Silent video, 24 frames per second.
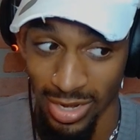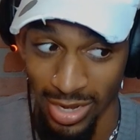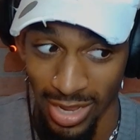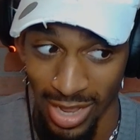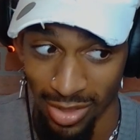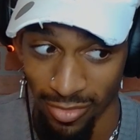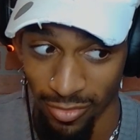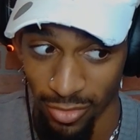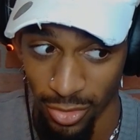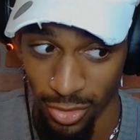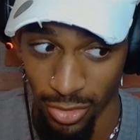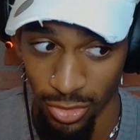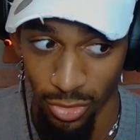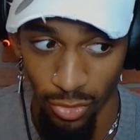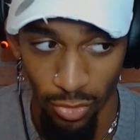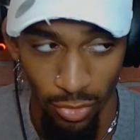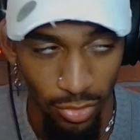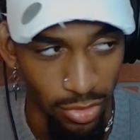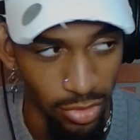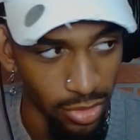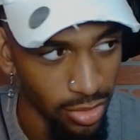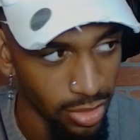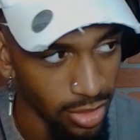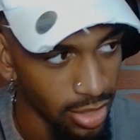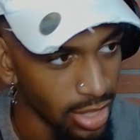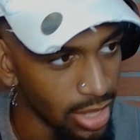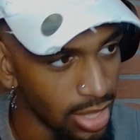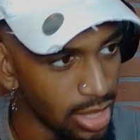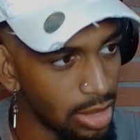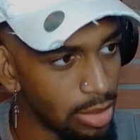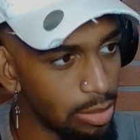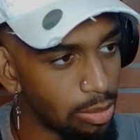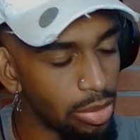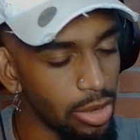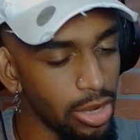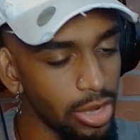to have good sources.
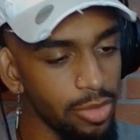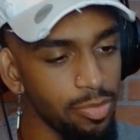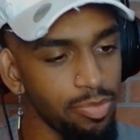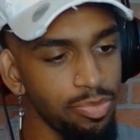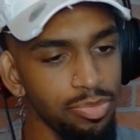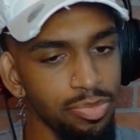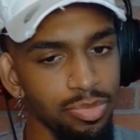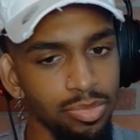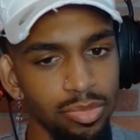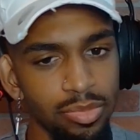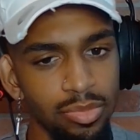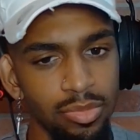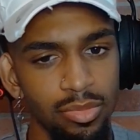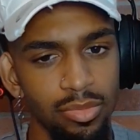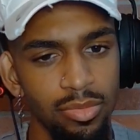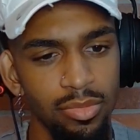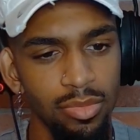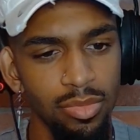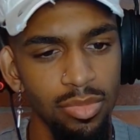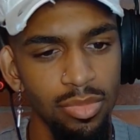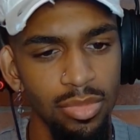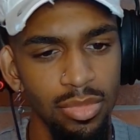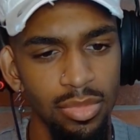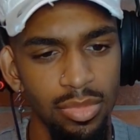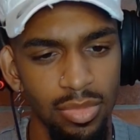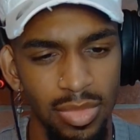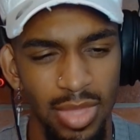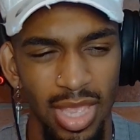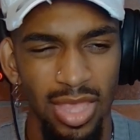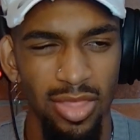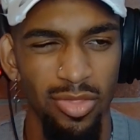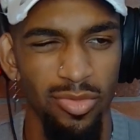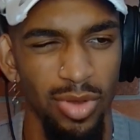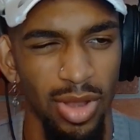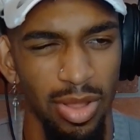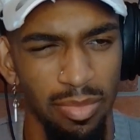But
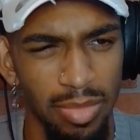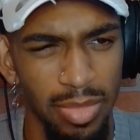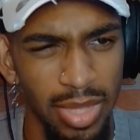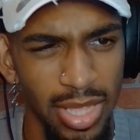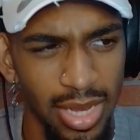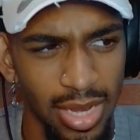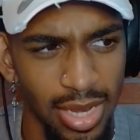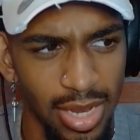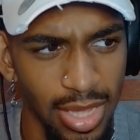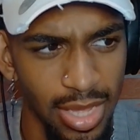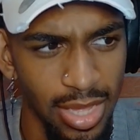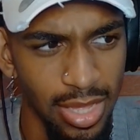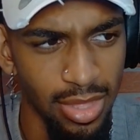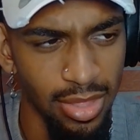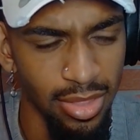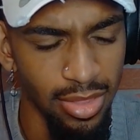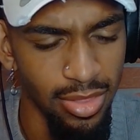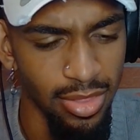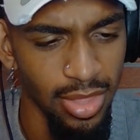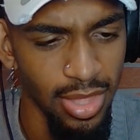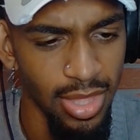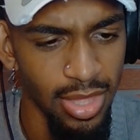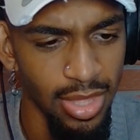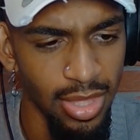that's what I mean is,